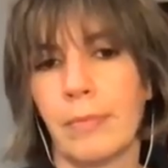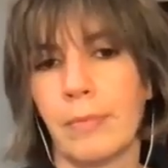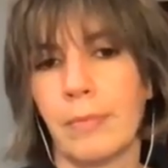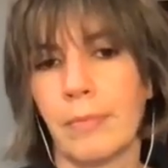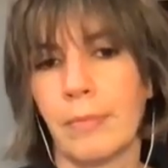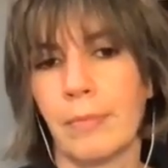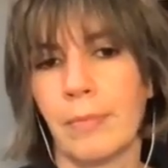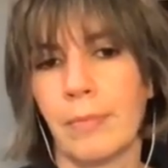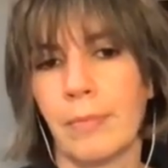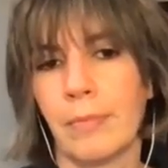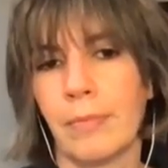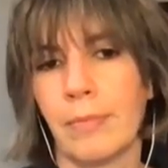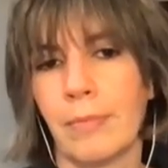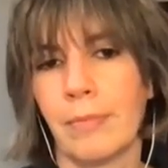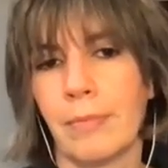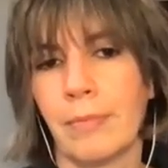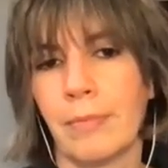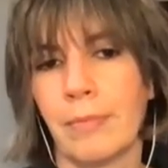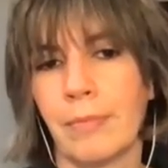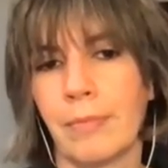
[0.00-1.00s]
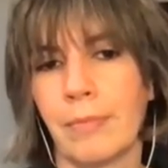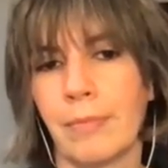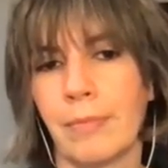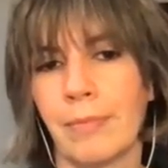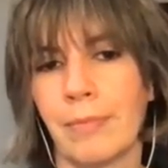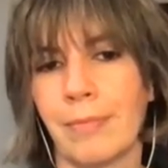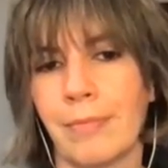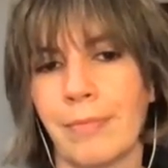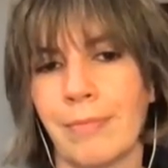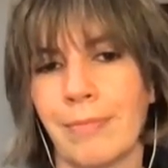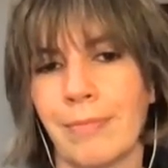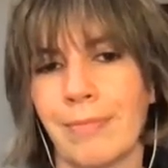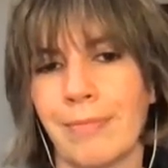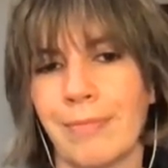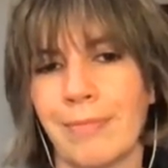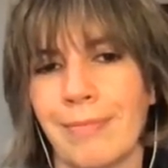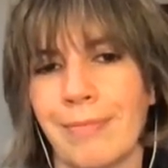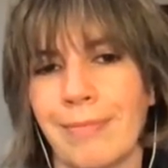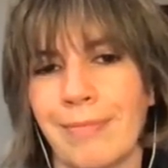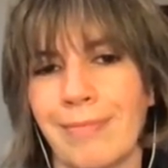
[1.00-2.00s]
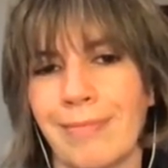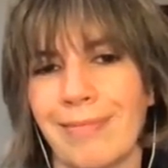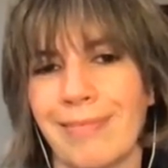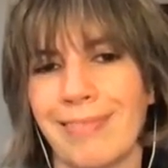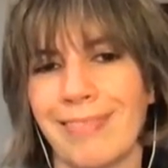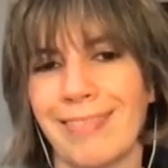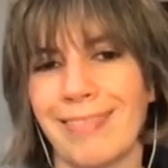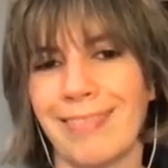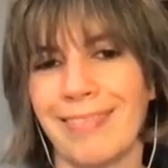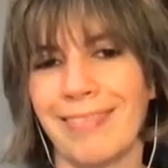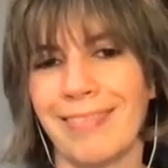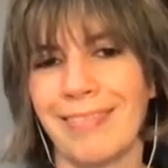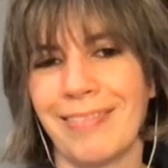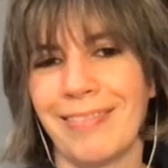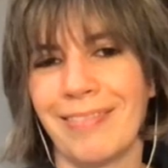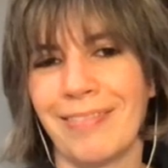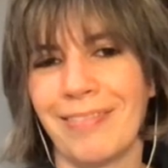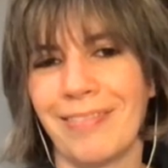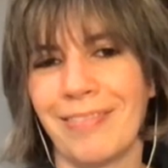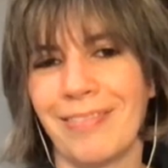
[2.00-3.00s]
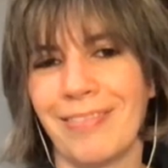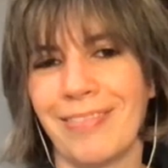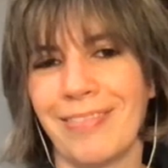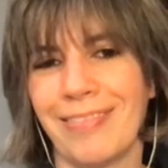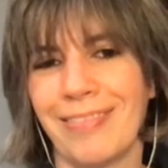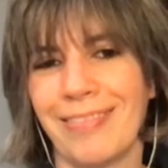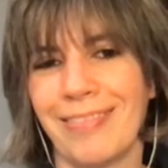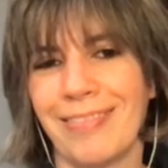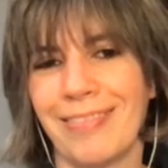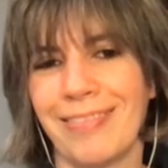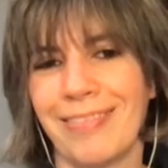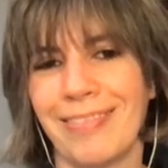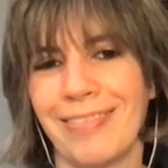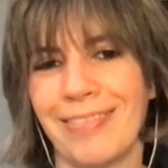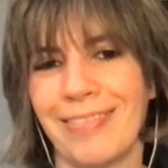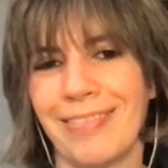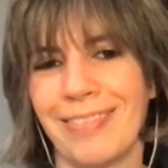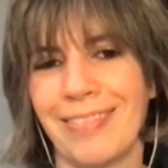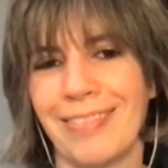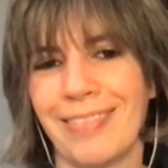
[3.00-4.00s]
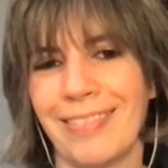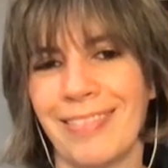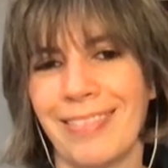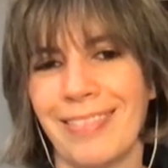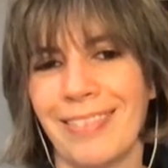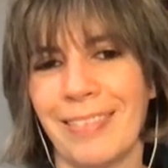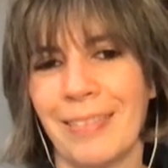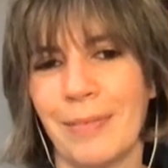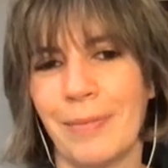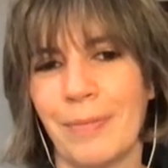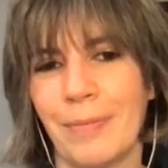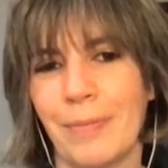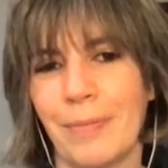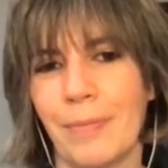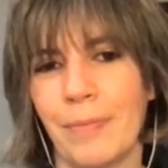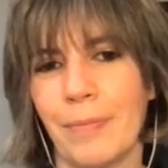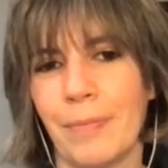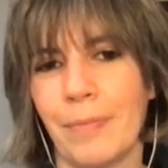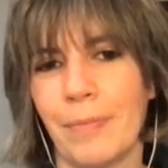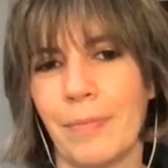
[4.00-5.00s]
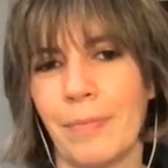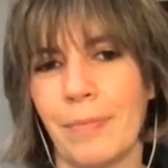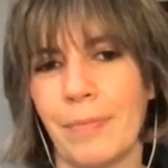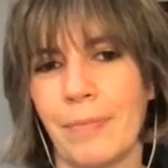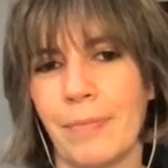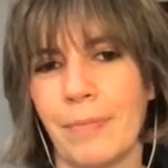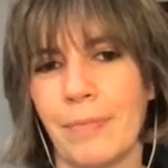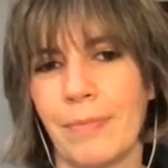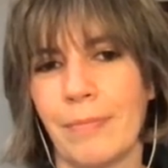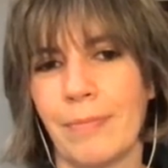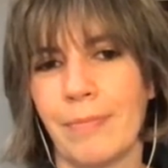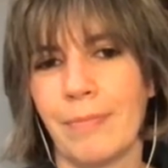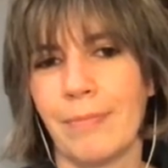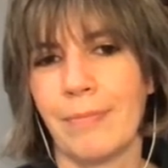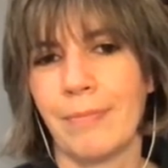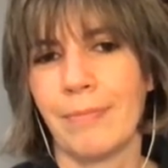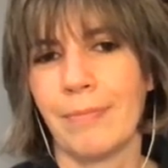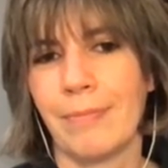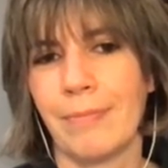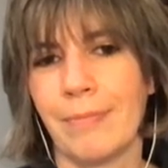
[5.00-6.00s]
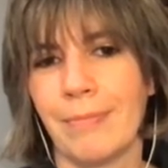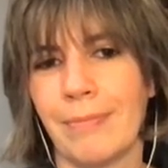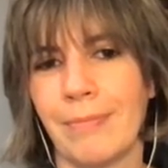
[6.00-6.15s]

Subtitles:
No words are spoken by the person on screen.